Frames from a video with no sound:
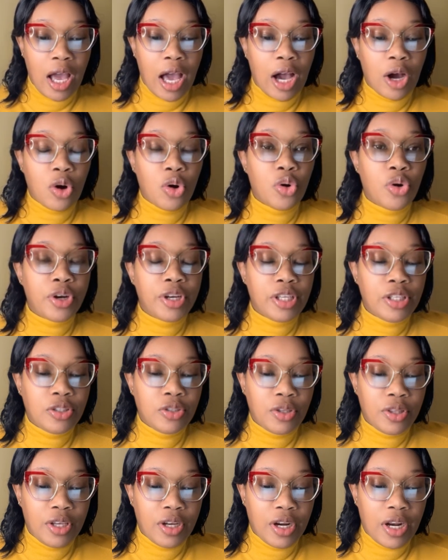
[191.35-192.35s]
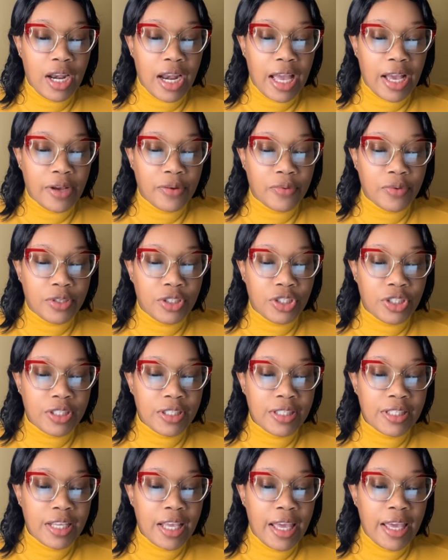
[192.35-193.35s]
according to their
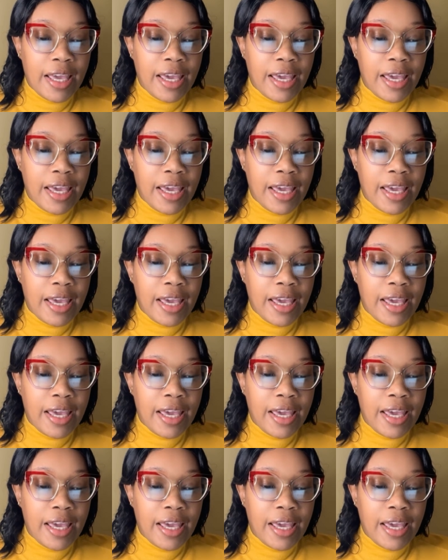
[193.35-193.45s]
languages,